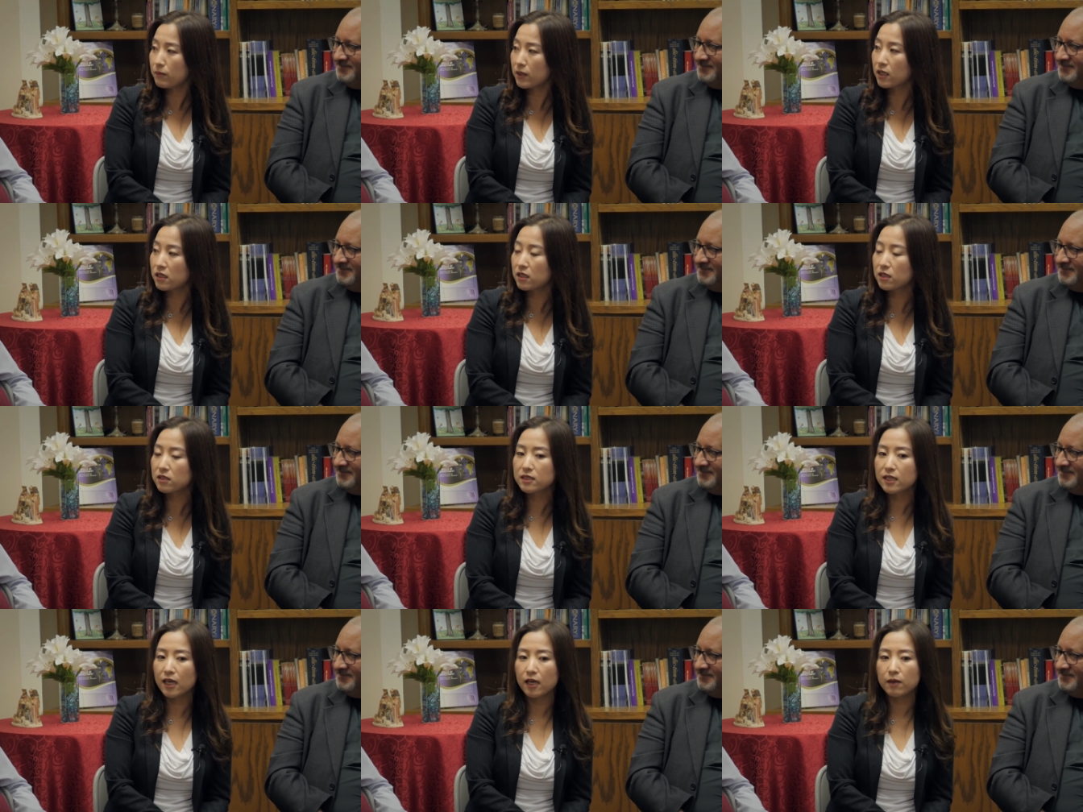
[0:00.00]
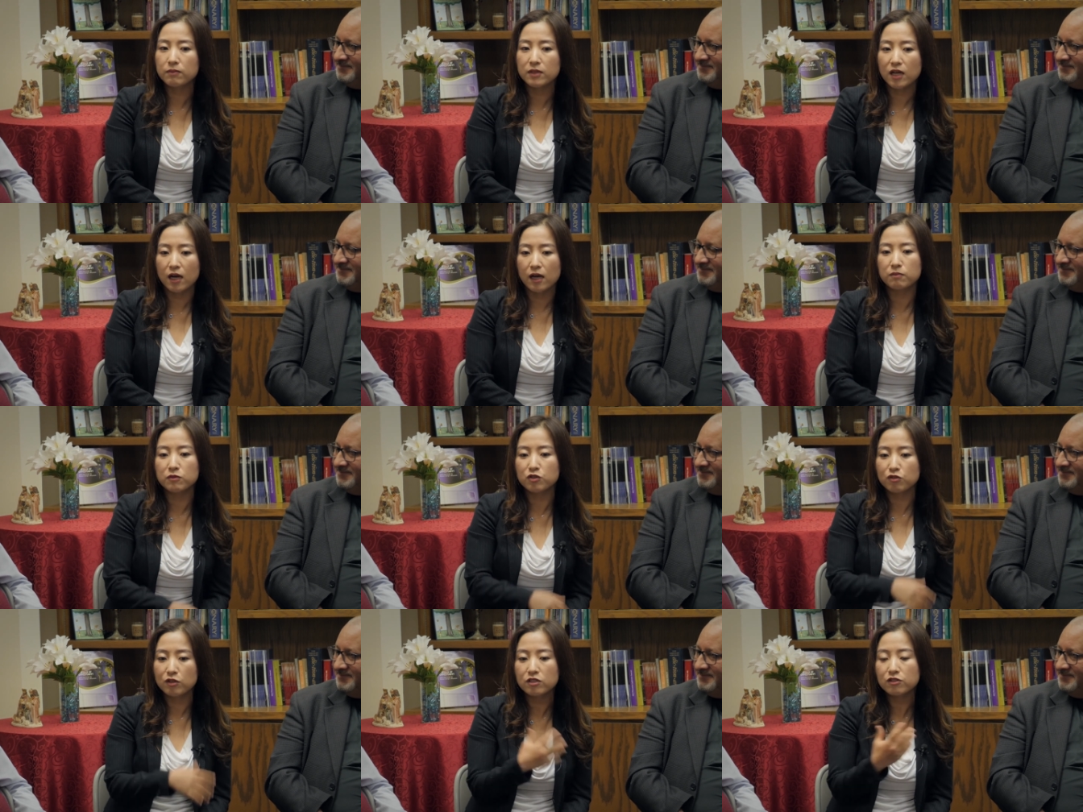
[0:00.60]
but at the same
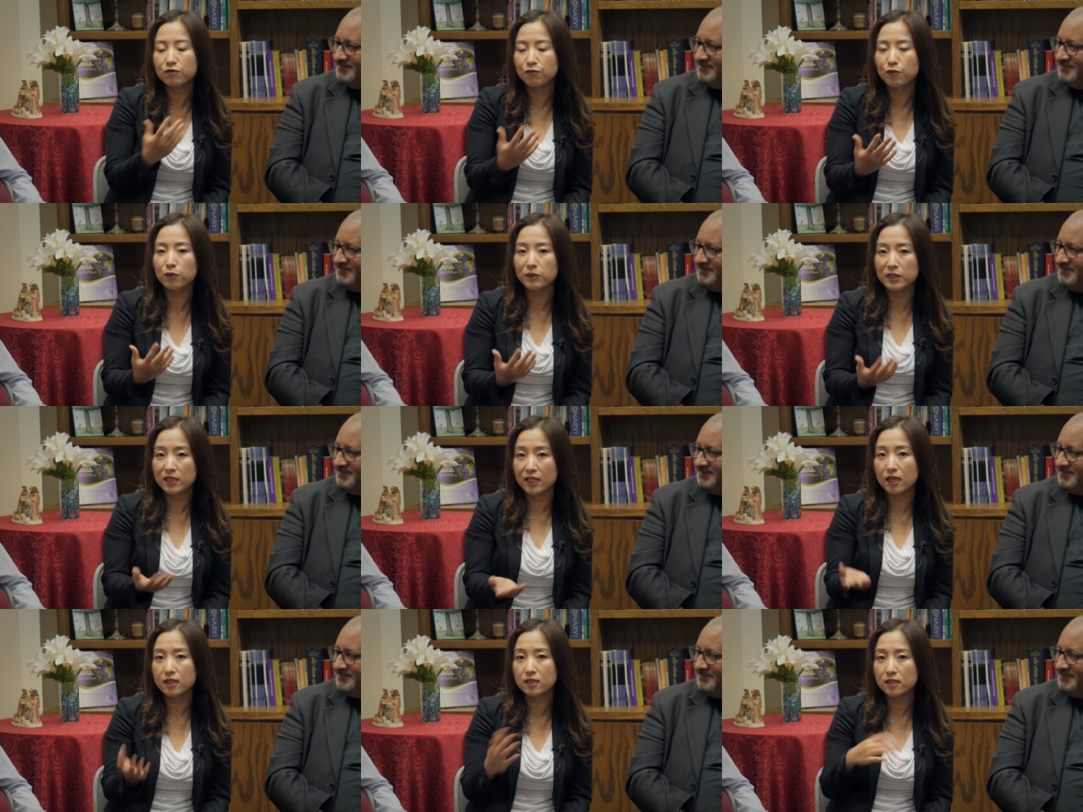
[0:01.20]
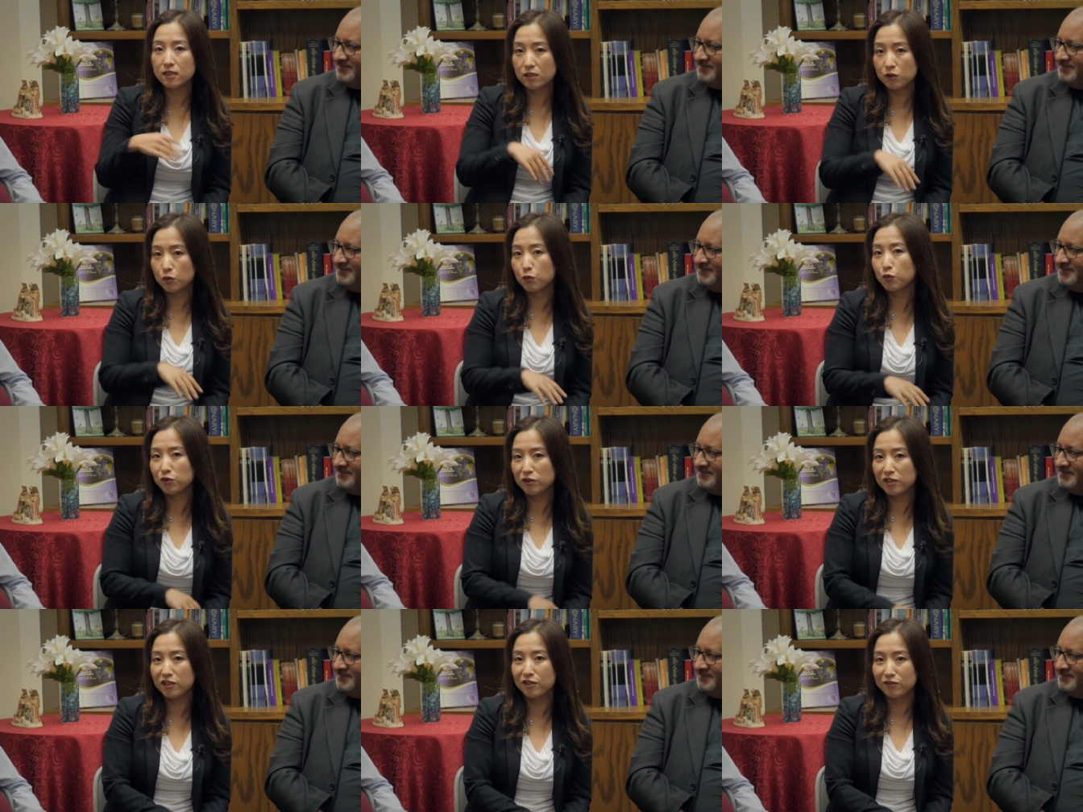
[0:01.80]
time transforming not just
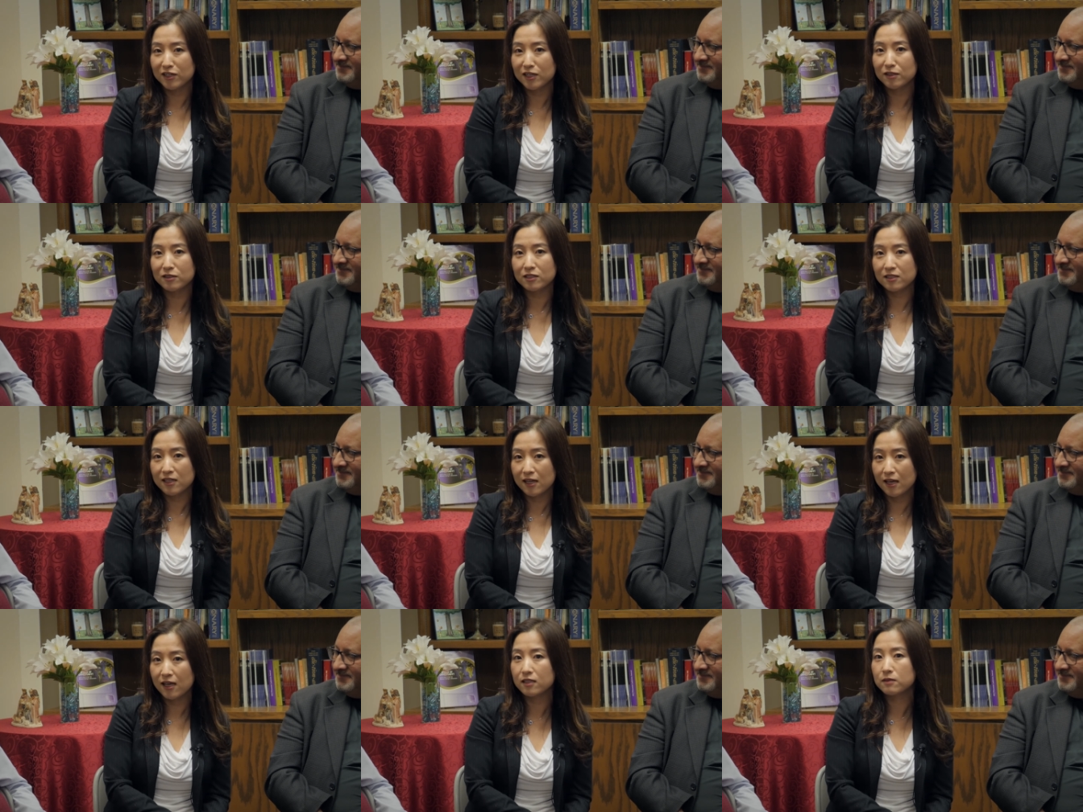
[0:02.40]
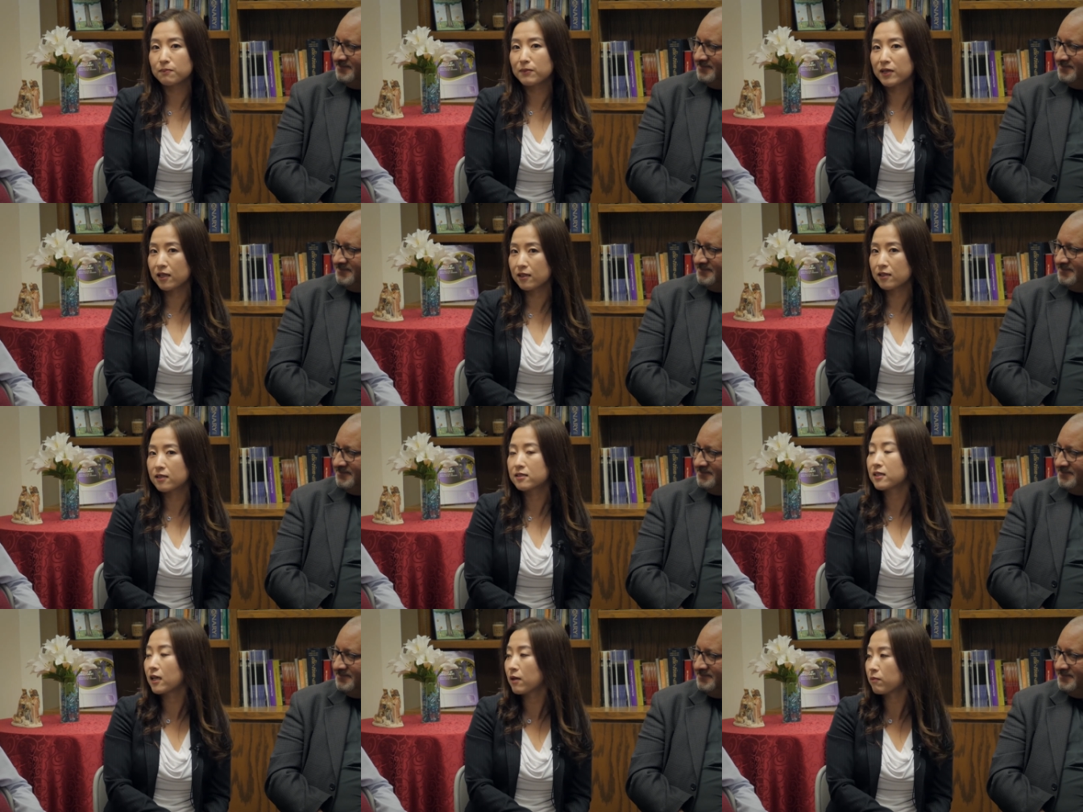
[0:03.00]
only the United States, but at
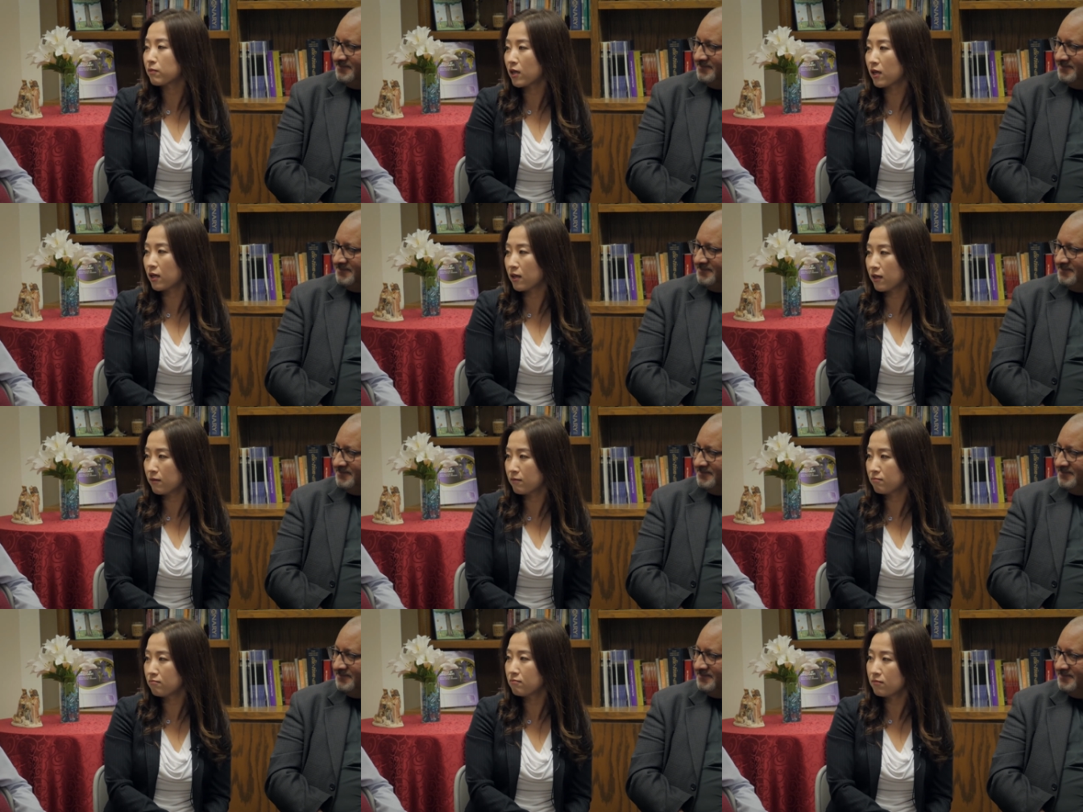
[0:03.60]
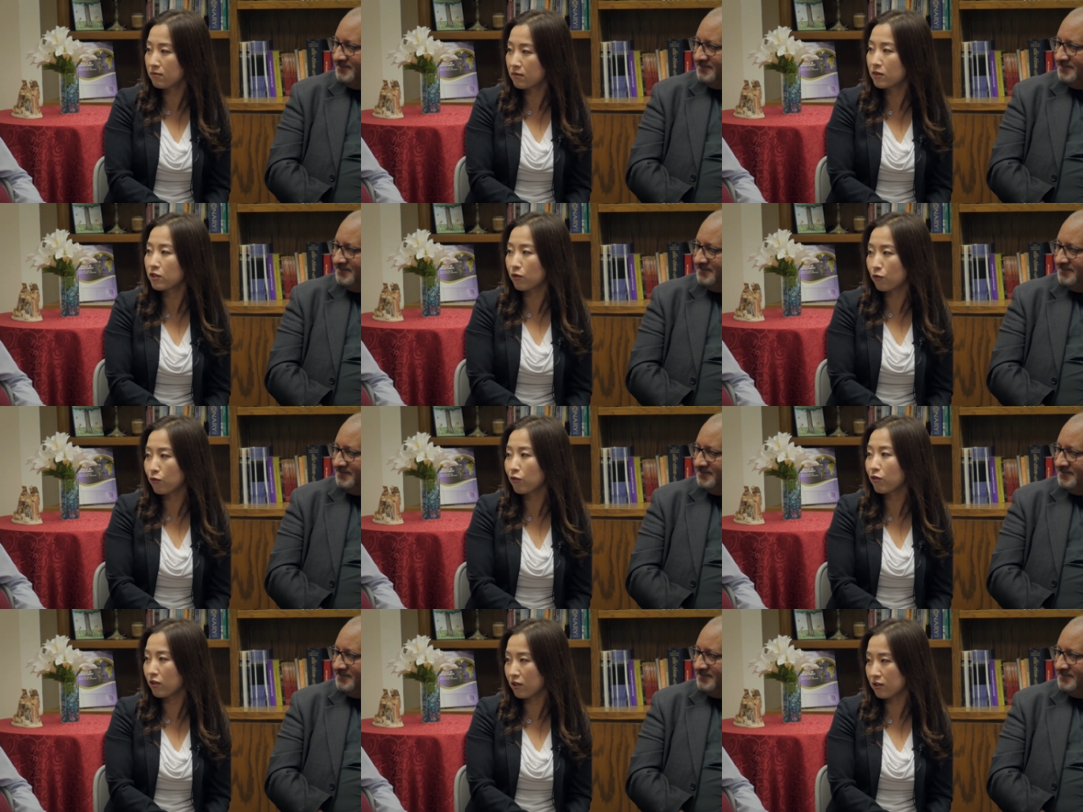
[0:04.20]
the same time the
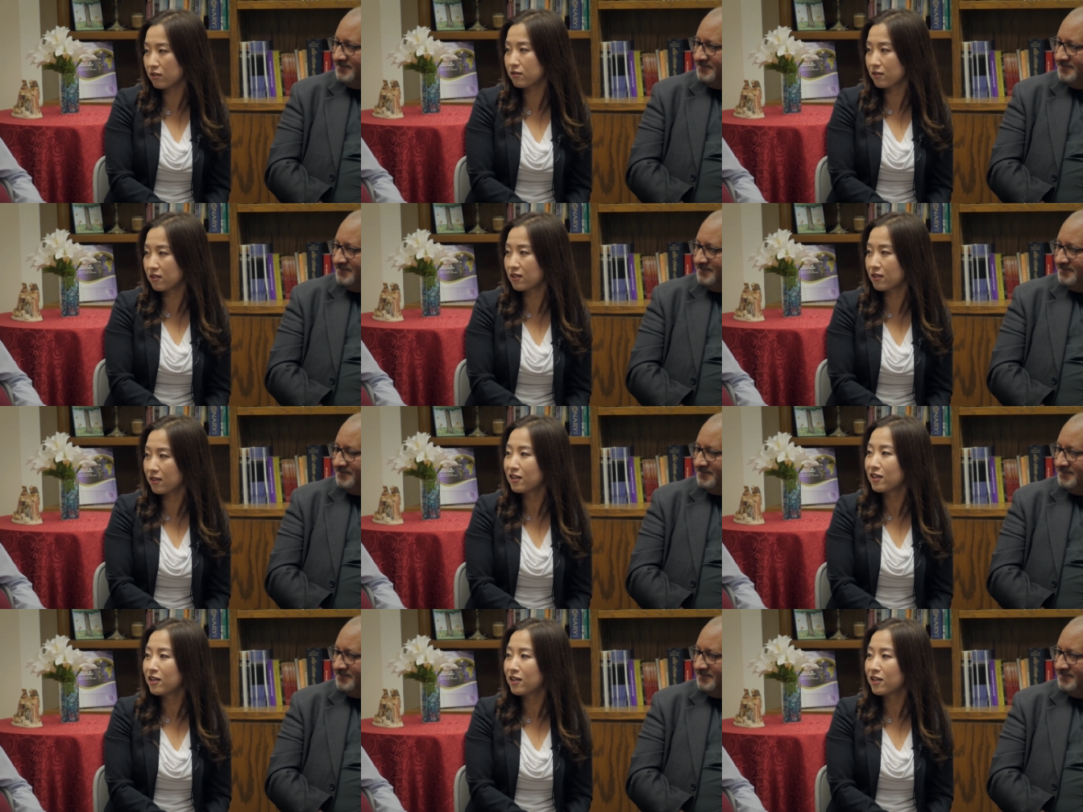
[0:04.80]
world.